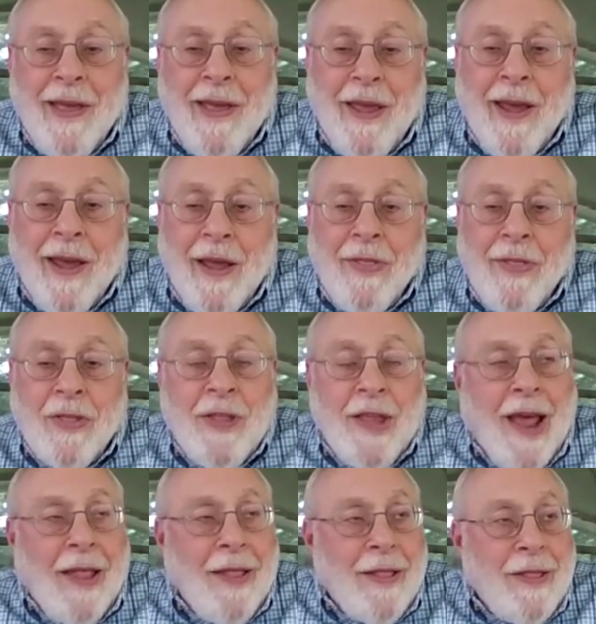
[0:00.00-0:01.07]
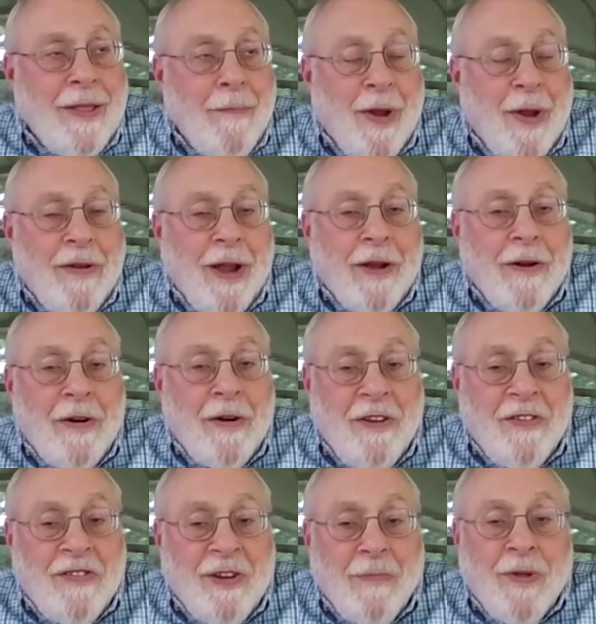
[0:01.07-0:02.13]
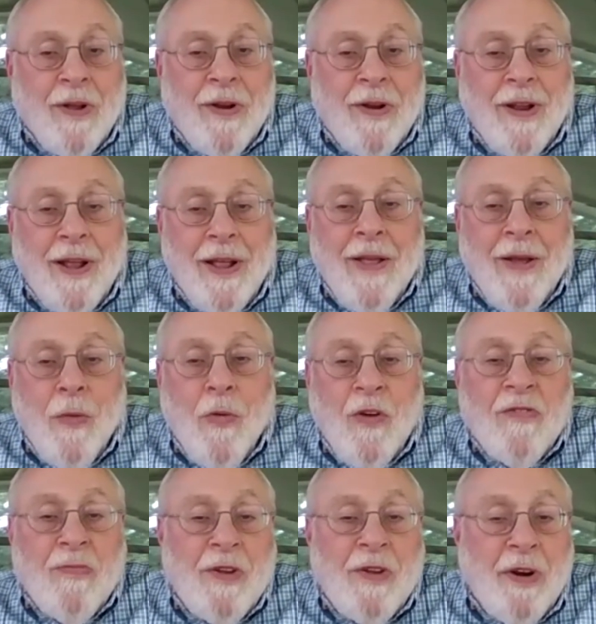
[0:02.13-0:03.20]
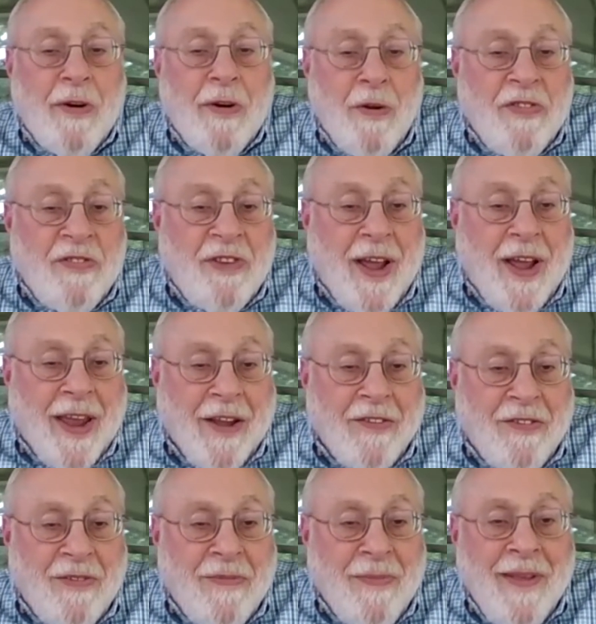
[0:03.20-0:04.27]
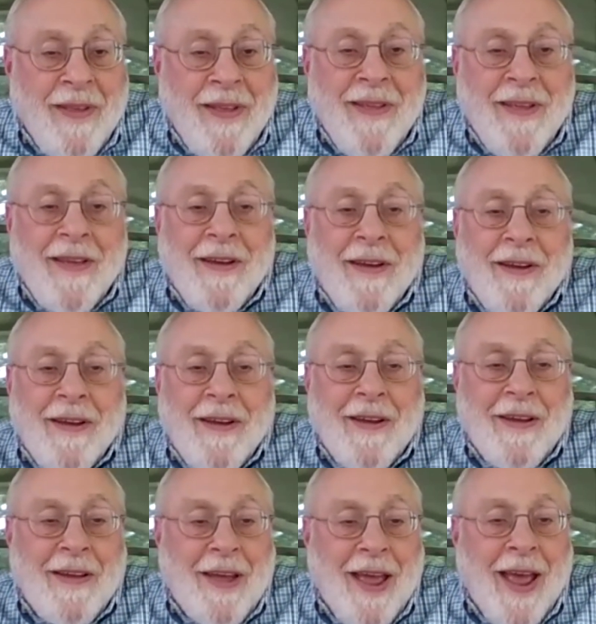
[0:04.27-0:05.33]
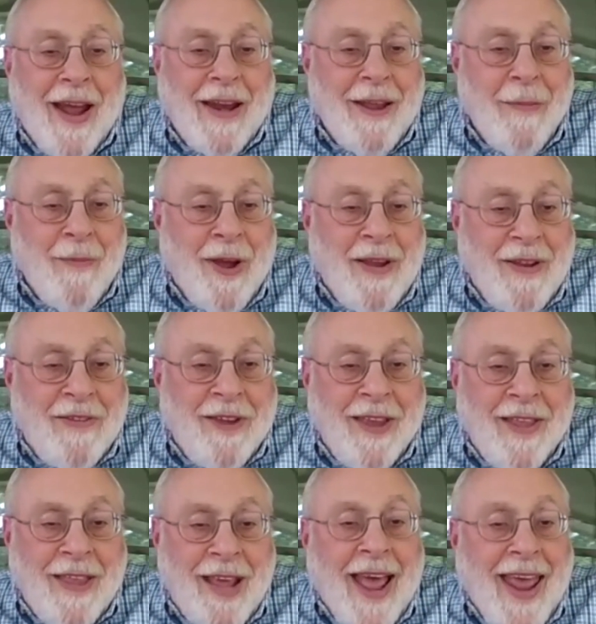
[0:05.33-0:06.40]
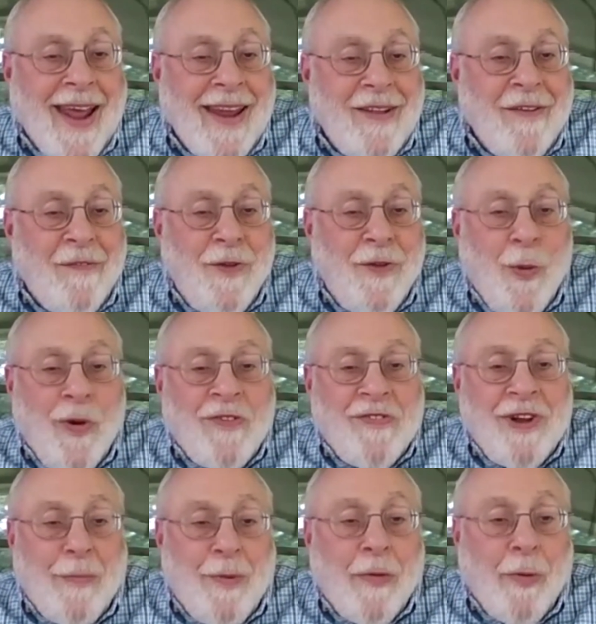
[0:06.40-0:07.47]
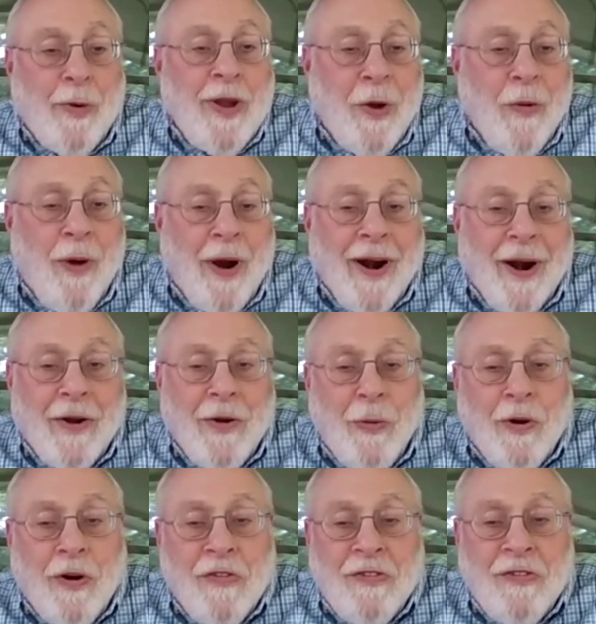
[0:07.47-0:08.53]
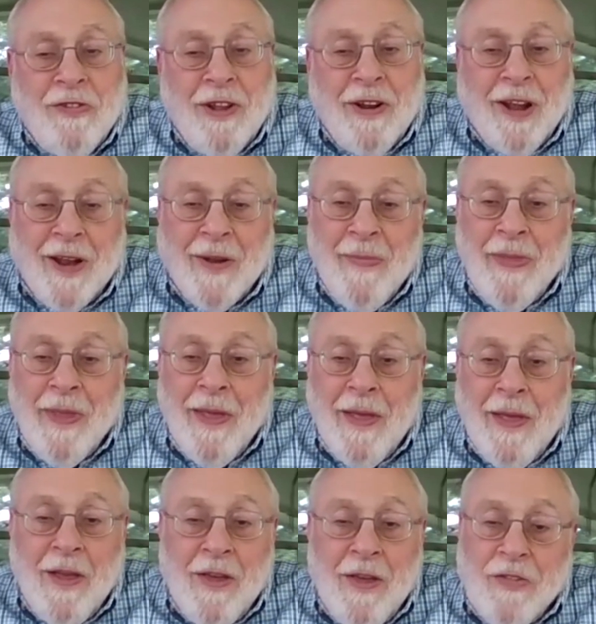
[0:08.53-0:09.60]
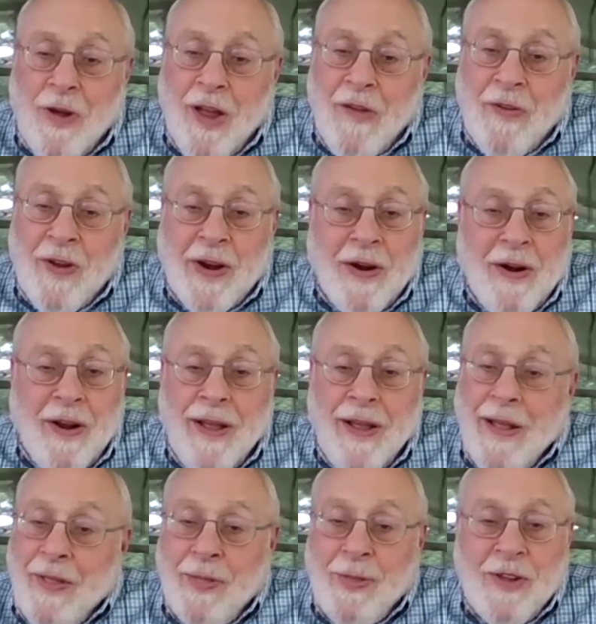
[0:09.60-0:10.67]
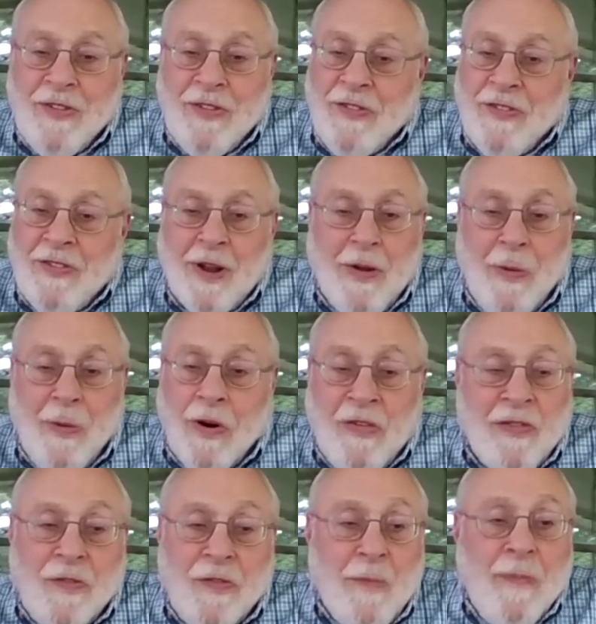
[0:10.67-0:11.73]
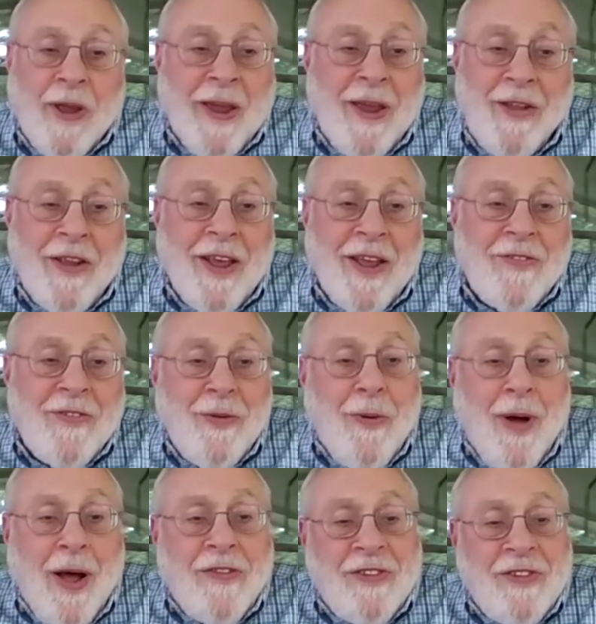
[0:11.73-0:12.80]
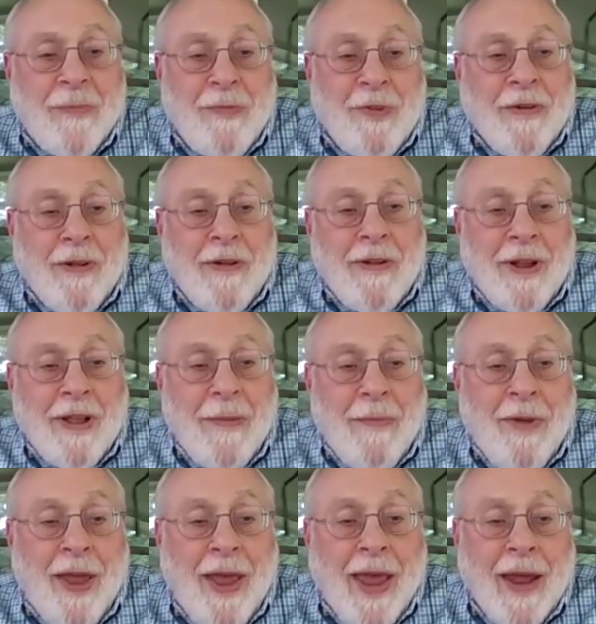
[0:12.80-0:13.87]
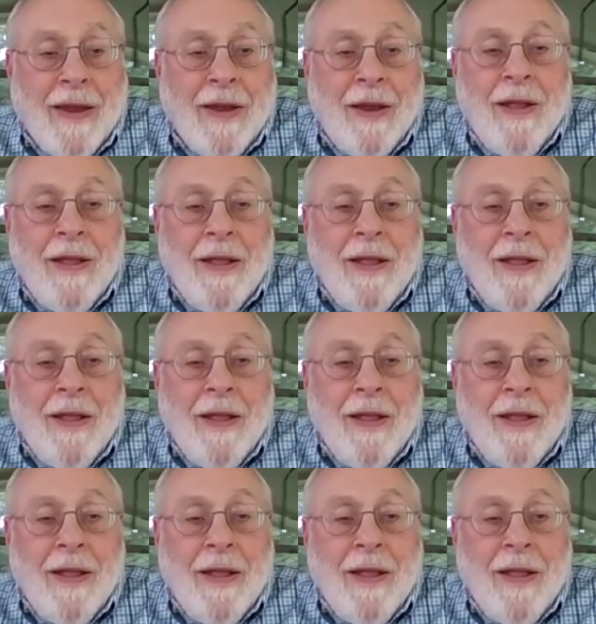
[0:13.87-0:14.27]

And the particular discipline was material science at MIT that had the fewest number of required courses in it. So I figured this is the course for me. And so I subsequently began